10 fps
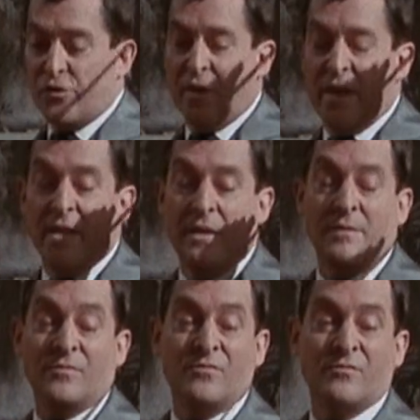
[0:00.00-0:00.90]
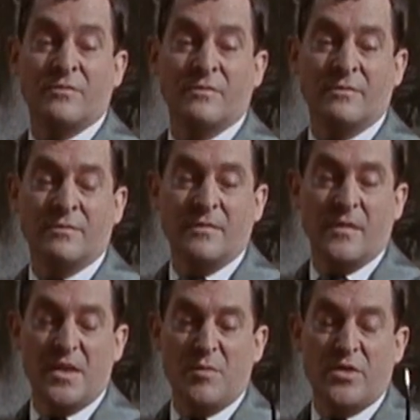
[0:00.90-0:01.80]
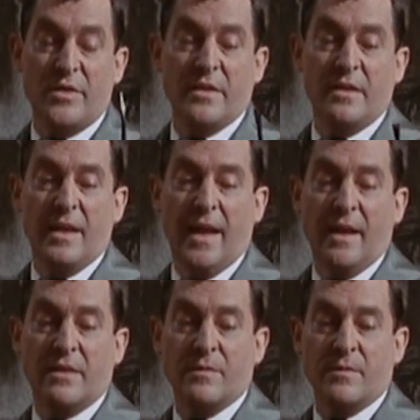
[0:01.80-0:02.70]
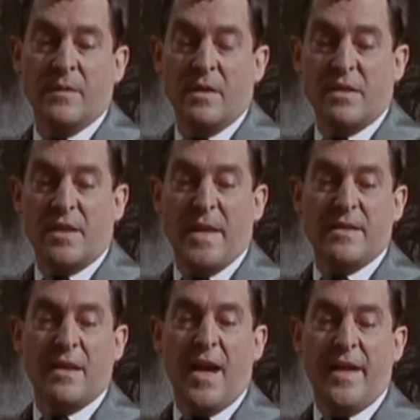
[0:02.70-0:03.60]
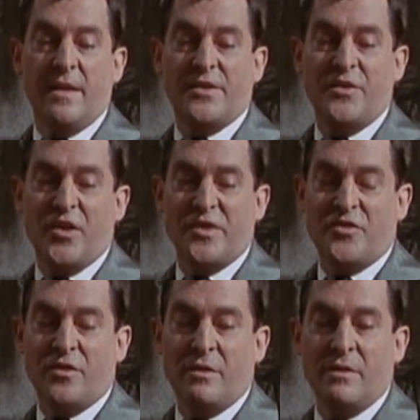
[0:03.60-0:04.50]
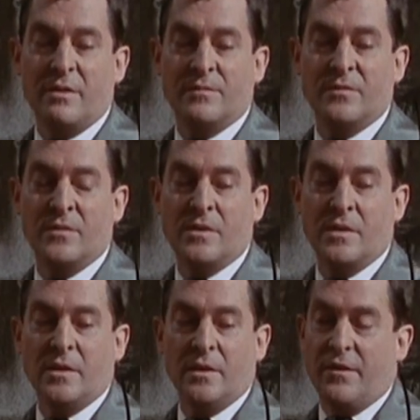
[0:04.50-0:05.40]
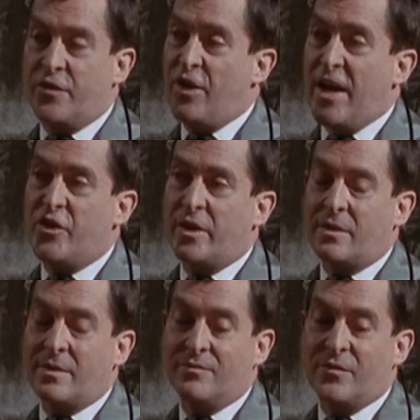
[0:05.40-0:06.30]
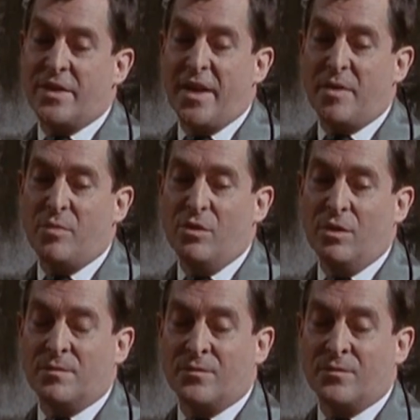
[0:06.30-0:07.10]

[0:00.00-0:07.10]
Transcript: Surely there's more to it than that. Some underlying suggestion of the tragic, the terrible.